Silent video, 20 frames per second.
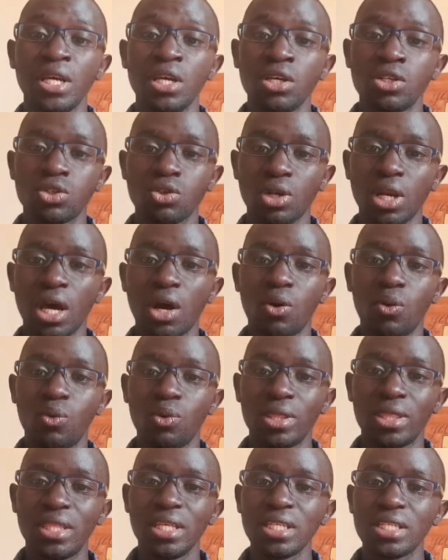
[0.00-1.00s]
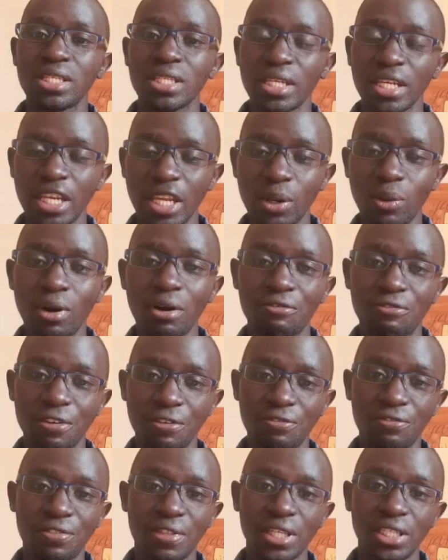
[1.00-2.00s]
So now with this newer
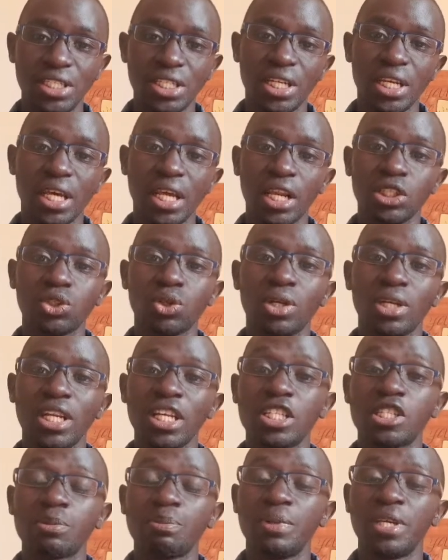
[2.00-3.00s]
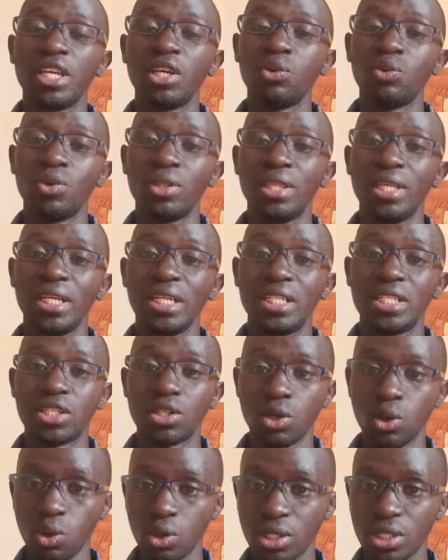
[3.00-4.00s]
5th generation, let's begin with
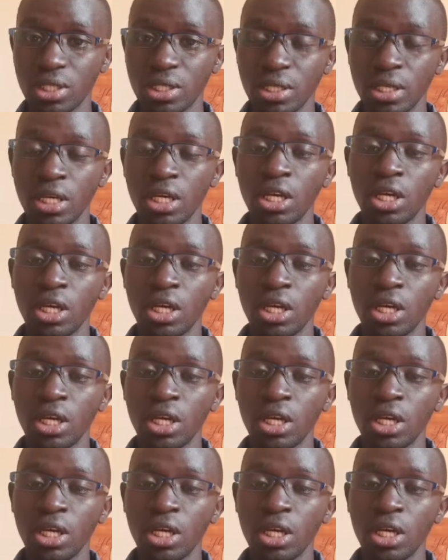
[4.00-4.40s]
its looks.